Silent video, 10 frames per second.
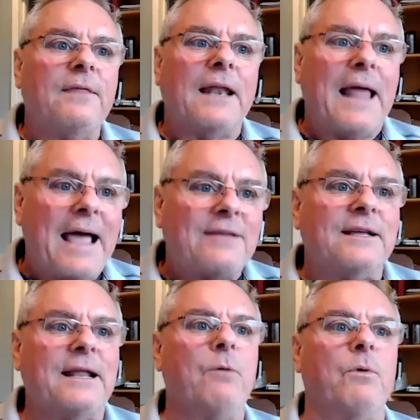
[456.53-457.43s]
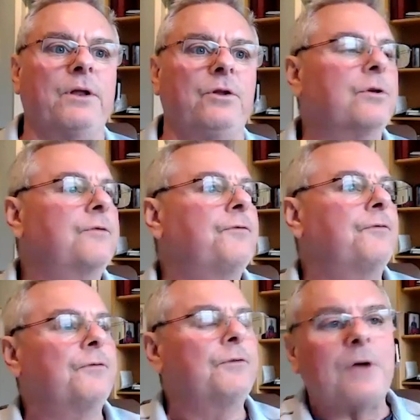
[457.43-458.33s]
The last thing they want to do is
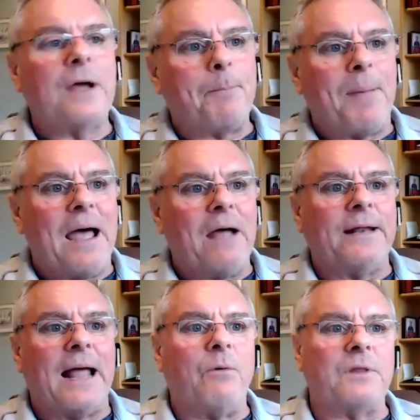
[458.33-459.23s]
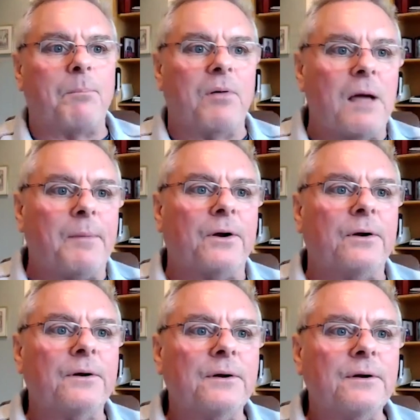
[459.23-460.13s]
try to pound it out with the plumber.